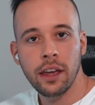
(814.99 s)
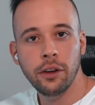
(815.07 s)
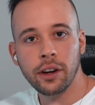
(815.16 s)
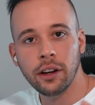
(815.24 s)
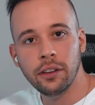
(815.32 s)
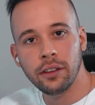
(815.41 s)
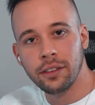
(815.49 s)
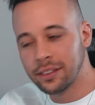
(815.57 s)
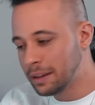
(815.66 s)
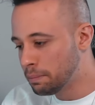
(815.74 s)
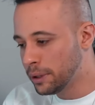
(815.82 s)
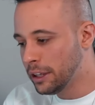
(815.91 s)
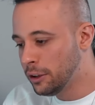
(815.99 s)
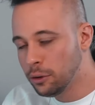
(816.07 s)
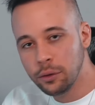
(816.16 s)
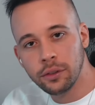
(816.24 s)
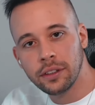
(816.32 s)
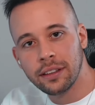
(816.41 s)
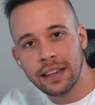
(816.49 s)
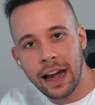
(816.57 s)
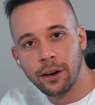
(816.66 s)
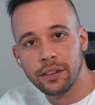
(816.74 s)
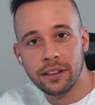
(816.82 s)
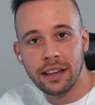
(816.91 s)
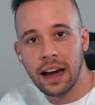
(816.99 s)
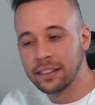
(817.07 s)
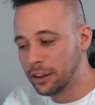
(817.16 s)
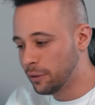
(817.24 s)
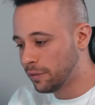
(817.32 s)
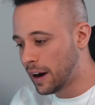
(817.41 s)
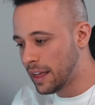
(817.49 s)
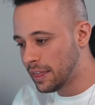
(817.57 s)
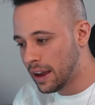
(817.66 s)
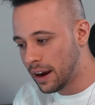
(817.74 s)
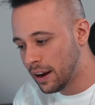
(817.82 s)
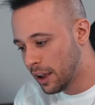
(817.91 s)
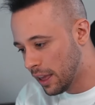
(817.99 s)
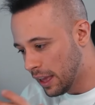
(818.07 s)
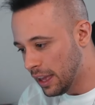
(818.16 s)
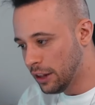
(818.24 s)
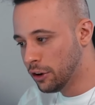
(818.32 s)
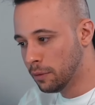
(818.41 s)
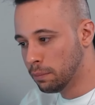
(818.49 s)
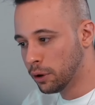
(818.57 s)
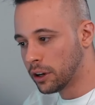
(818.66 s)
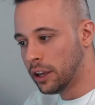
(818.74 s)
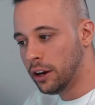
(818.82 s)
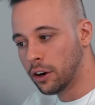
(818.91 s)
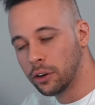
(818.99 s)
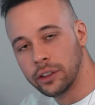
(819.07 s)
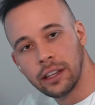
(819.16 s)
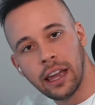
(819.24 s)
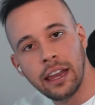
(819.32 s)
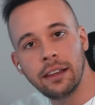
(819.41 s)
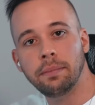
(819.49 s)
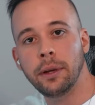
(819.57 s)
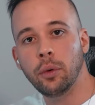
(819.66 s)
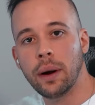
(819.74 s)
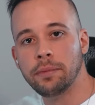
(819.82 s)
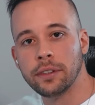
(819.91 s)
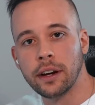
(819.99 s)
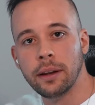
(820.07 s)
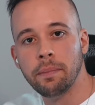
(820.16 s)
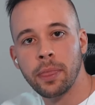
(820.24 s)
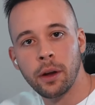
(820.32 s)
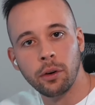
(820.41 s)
You can simply use the titles and tags that you find there in your book here on the KDP website.